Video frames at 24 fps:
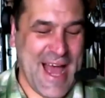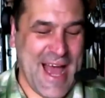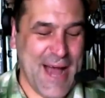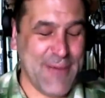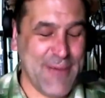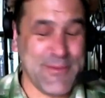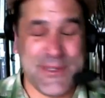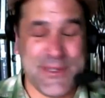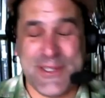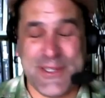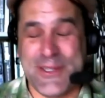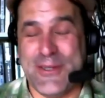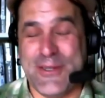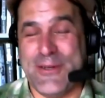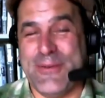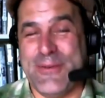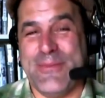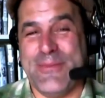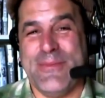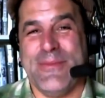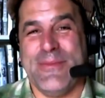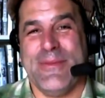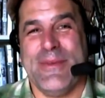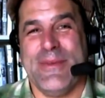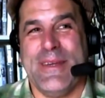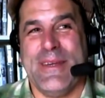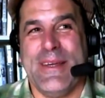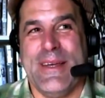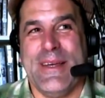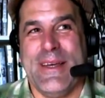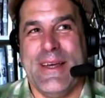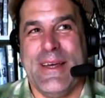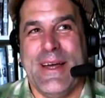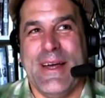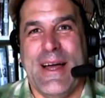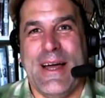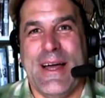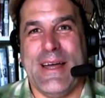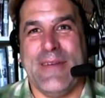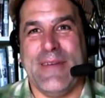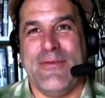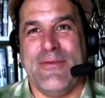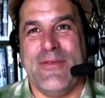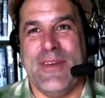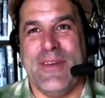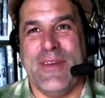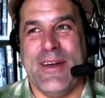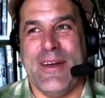I
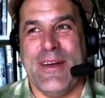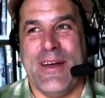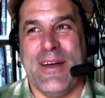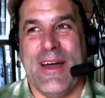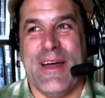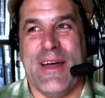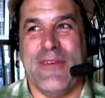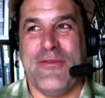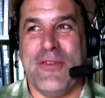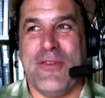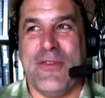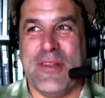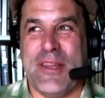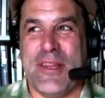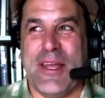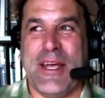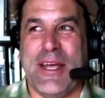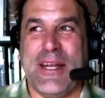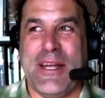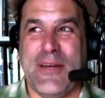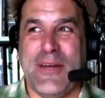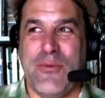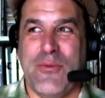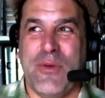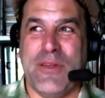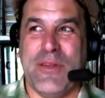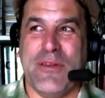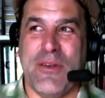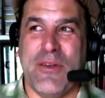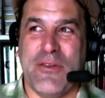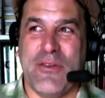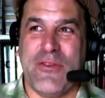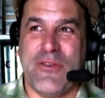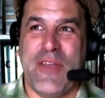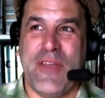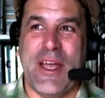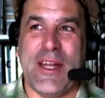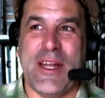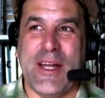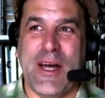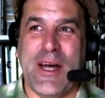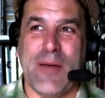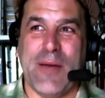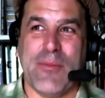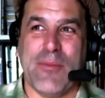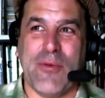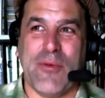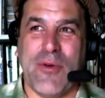had delayed a Windows 10
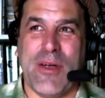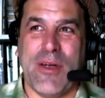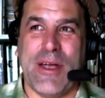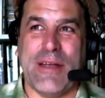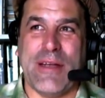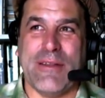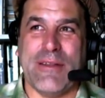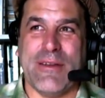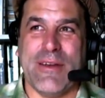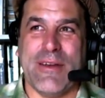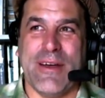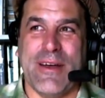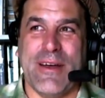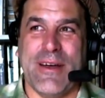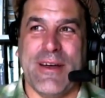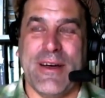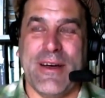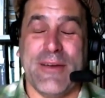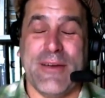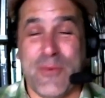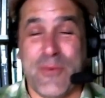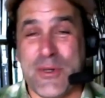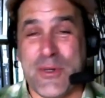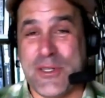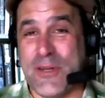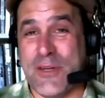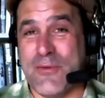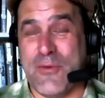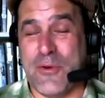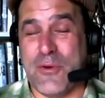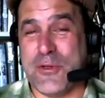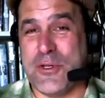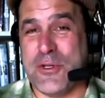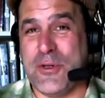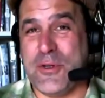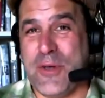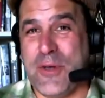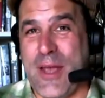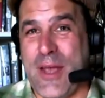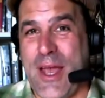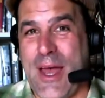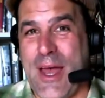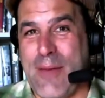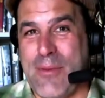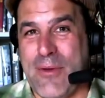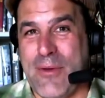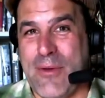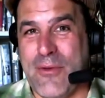upgrade, which unfortunately
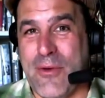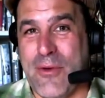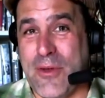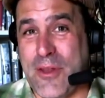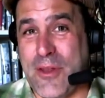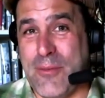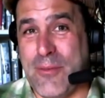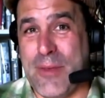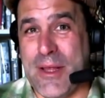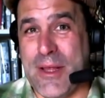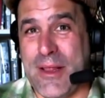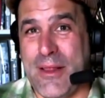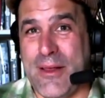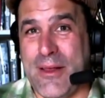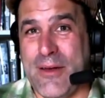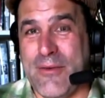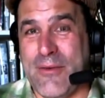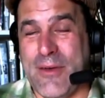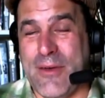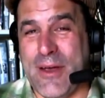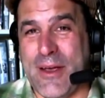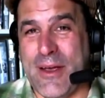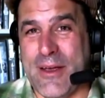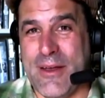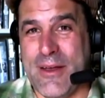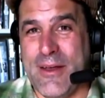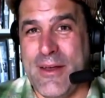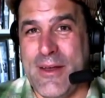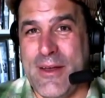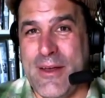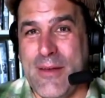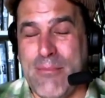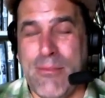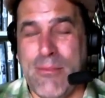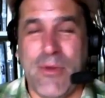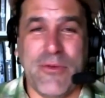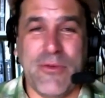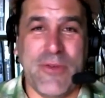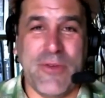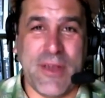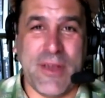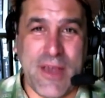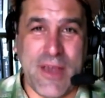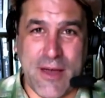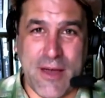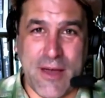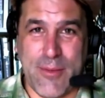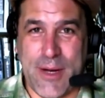happened during the middle of a
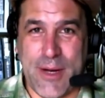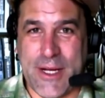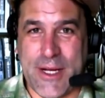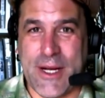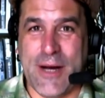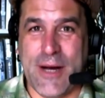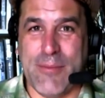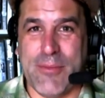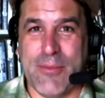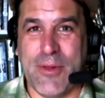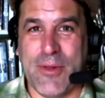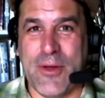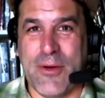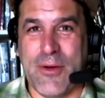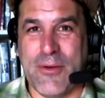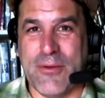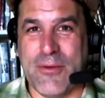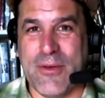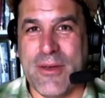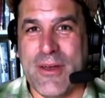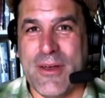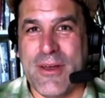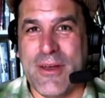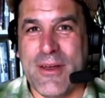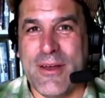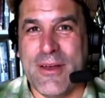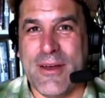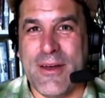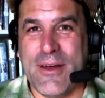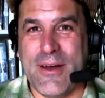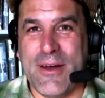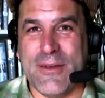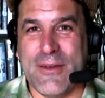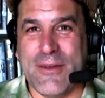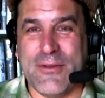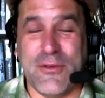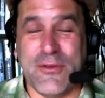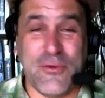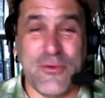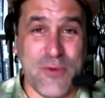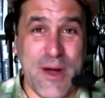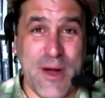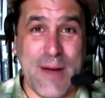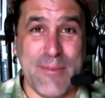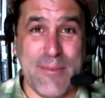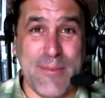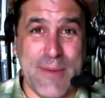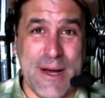multi-gigabyte upload to
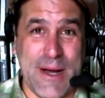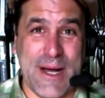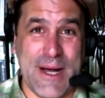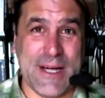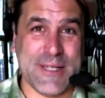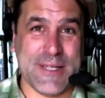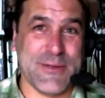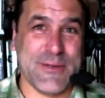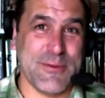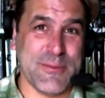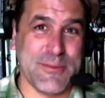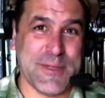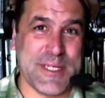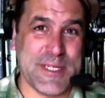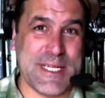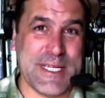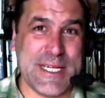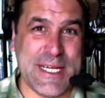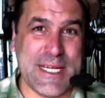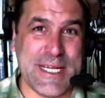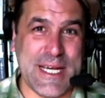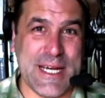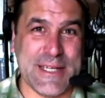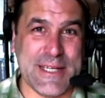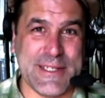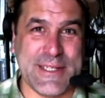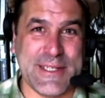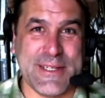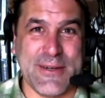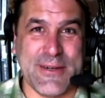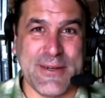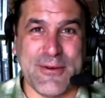Dropbox from CES